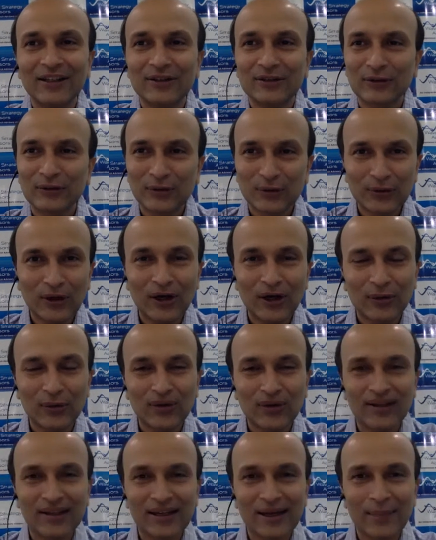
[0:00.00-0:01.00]
So do not
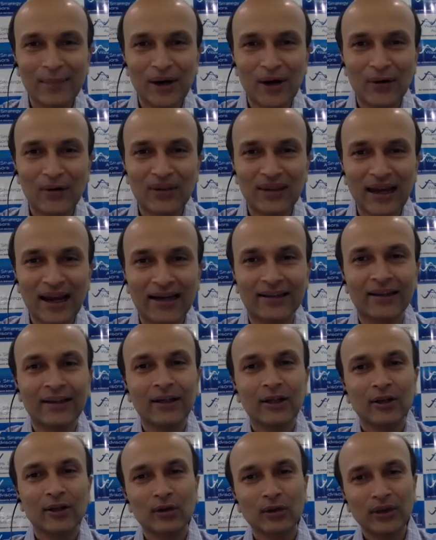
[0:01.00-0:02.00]
worry about that.
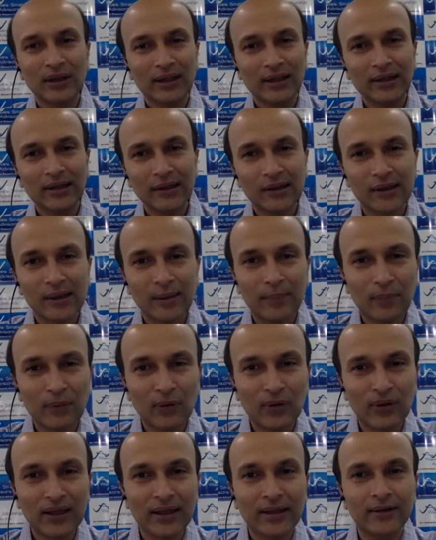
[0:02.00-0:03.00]
So here is the
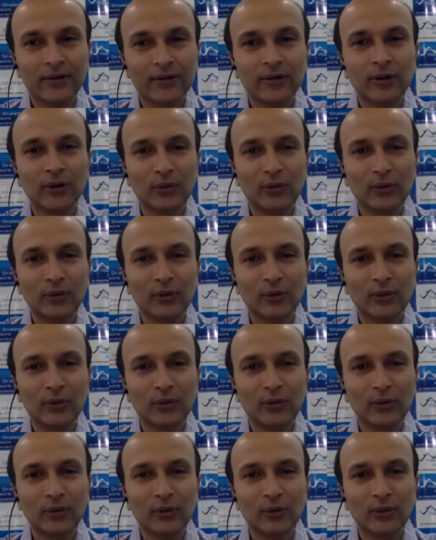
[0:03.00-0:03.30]
polling.